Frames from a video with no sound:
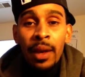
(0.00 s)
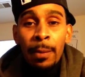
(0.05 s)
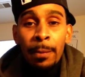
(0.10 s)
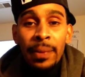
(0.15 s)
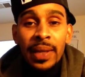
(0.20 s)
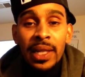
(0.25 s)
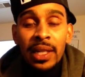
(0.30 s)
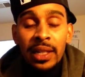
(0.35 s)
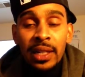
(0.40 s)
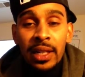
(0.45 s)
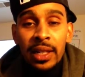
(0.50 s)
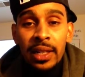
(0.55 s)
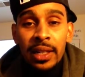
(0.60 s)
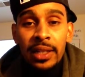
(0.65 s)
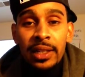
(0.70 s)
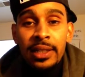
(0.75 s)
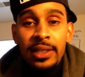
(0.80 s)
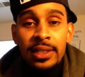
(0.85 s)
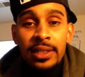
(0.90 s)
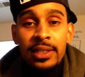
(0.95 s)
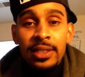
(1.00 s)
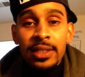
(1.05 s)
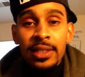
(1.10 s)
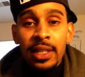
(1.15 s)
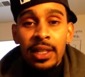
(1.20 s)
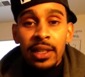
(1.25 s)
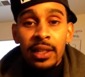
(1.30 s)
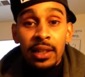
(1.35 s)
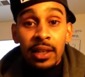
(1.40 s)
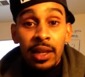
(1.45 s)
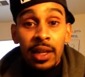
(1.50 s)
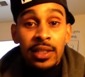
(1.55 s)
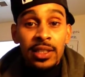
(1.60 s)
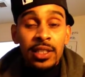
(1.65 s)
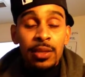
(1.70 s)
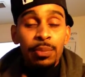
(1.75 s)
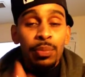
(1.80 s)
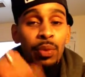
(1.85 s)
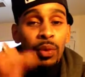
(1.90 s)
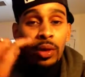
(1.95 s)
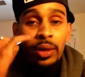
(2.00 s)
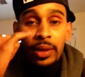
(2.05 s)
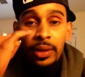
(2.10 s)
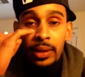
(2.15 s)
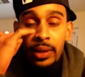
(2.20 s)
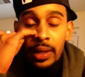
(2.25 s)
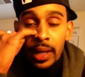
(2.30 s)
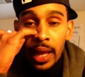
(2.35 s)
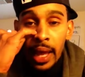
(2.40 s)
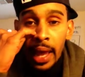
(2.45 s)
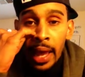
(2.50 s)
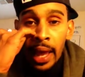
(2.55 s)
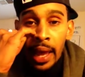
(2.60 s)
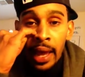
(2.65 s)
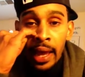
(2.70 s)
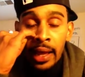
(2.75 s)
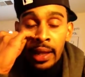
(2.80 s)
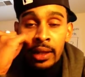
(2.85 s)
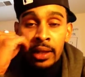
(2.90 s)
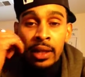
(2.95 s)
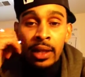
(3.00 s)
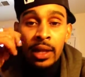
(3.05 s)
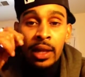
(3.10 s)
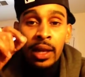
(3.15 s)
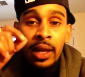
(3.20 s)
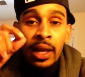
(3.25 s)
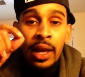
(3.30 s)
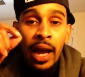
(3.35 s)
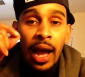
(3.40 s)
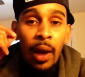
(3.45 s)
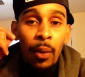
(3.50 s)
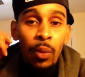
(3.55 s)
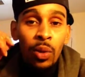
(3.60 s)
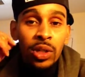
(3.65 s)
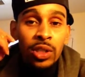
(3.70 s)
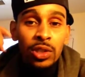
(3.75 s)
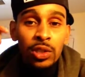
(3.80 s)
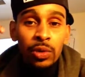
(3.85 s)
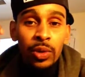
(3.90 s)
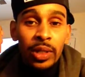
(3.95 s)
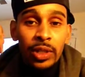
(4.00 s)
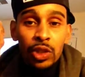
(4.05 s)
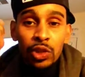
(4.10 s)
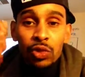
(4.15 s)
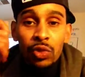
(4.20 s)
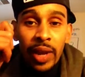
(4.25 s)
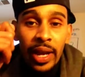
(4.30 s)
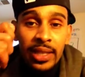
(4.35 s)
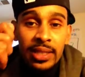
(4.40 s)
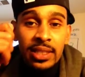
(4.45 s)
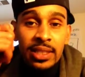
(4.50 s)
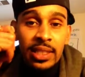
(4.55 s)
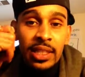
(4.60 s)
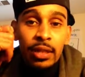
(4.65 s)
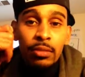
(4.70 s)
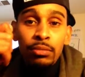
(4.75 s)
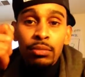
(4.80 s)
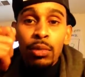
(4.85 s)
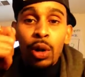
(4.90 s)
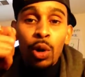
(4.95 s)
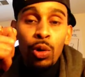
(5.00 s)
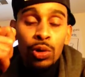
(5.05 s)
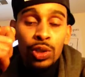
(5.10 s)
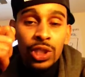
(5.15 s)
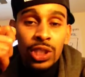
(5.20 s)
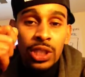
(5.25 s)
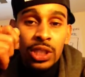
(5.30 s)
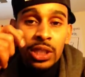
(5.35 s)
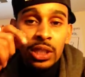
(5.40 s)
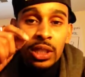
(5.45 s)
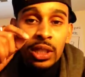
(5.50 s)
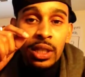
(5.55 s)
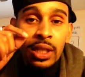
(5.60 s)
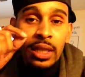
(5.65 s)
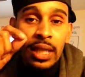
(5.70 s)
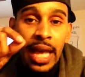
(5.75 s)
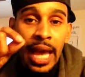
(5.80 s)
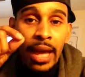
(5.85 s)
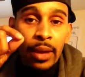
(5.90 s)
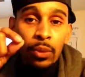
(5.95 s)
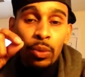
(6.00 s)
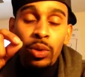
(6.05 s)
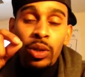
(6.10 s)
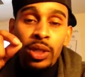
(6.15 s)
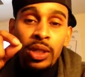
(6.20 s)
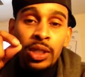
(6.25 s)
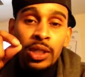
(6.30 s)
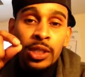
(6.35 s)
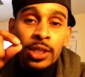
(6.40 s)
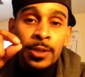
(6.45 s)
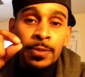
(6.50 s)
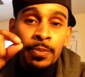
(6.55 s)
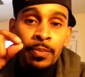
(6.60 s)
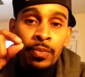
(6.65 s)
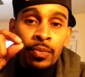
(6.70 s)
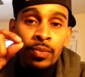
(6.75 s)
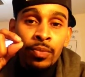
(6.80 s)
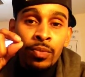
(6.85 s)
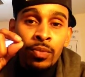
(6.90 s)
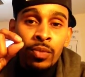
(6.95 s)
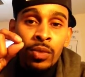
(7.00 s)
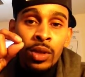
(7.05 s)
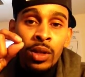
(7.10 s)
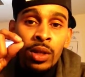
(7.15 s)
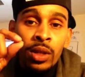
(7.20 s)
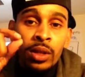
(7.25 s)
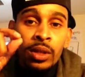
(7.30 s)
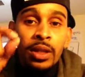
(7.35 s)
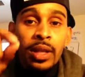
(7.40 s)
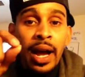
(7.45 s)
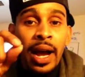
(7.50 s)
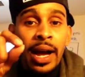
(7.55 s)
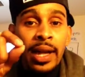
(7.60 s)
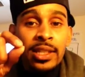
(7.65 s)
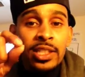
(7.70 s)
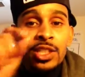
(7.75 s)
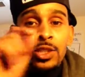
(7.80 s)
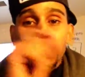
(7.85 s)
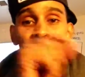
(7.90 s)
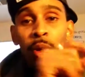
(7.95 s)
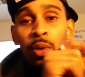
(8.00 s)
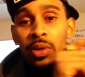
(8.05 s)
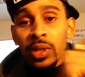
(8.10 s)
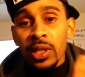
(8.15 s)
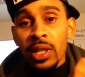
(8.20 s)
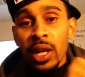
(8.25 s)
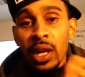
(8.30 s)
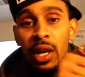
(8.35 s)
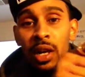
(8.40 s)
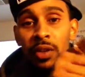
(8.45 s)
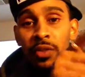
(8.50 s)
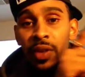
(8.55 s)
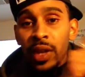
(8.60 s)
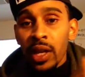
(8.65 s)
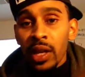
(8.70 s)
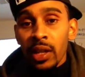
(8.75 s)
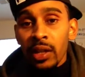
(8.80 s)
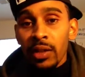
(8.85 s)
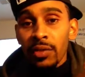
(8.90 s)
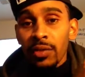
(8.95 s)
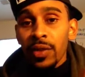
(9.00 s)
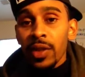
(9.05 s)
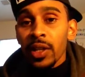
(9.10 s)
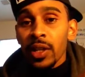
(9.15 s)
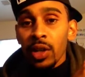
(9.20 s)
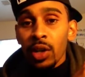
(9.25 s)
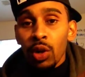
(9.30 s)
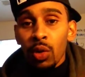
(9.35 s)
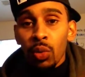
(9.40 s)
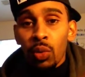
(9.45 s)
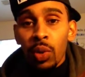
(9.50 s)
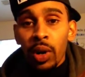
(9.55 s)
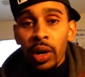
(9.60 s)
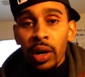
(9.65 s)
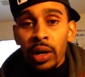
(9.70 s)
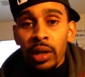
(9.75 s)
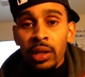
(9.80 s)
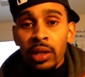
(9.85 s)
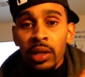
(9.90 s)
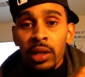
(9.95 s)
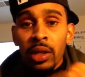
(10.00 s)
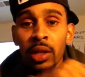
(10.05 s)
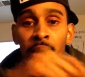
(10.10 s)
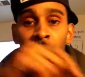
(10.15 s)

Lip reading: because it's important. And I wanted to address the emotion that was not spoken of in video 1,